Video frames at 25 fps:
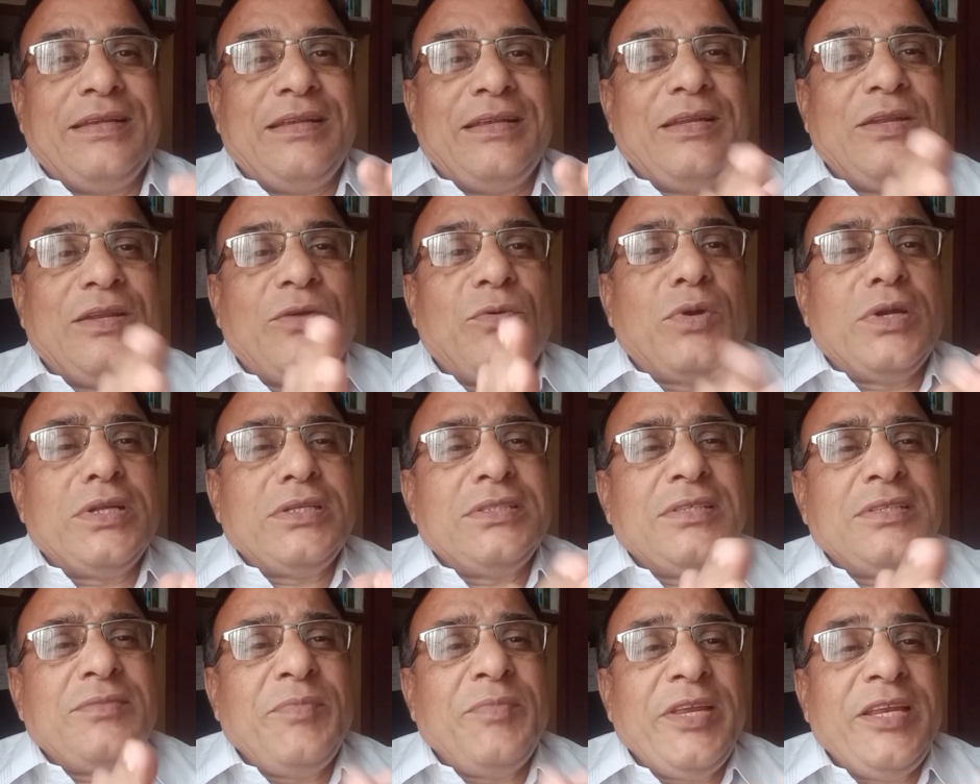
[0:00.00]
Now, what does
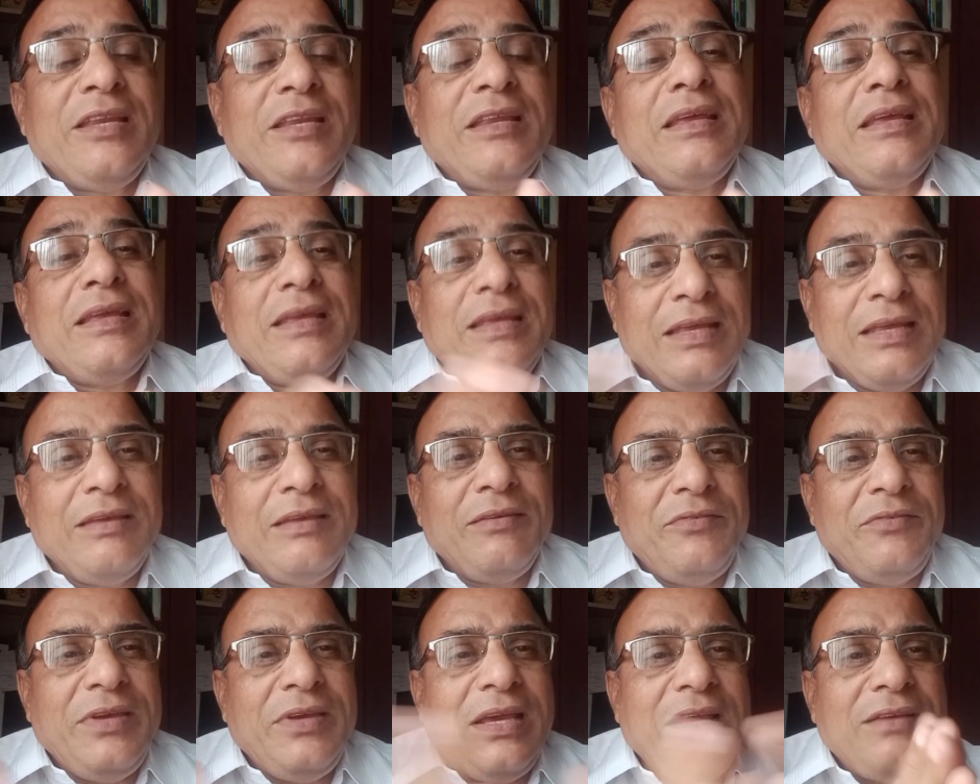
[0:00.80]
it mean?
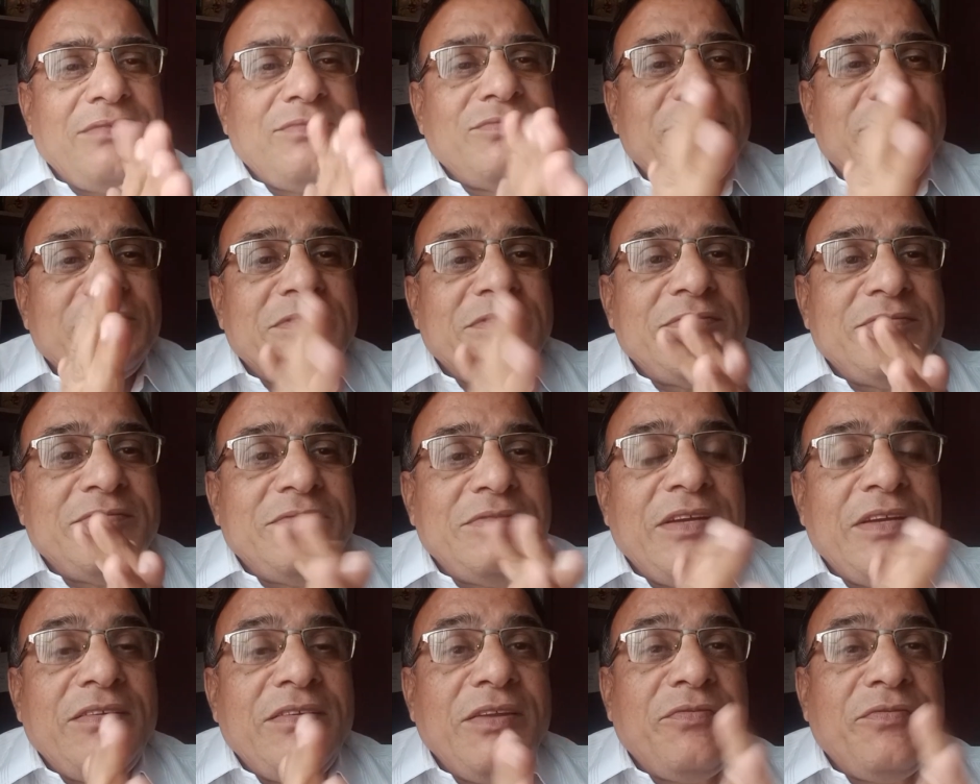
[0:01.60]
We have we
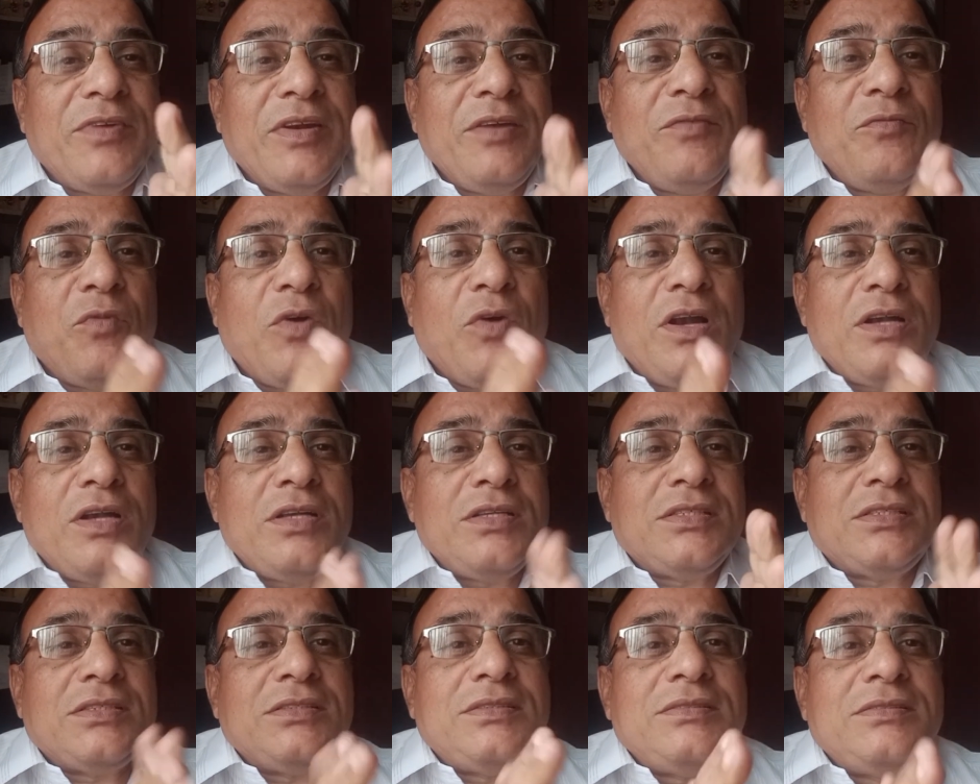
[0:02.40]
have different
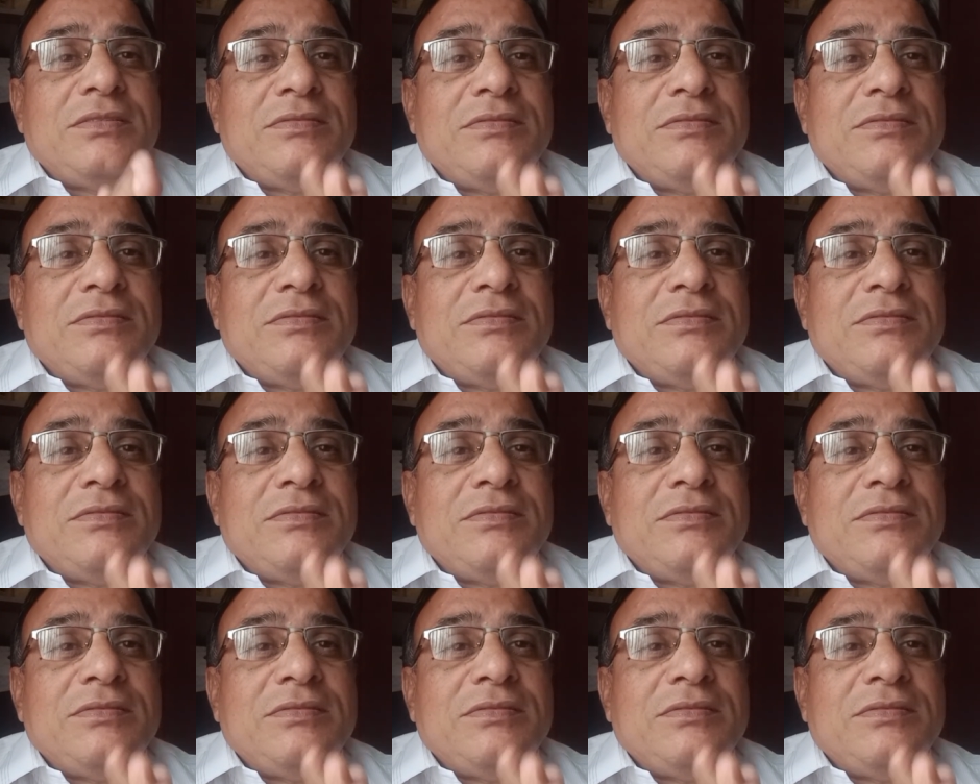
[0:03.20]
wants,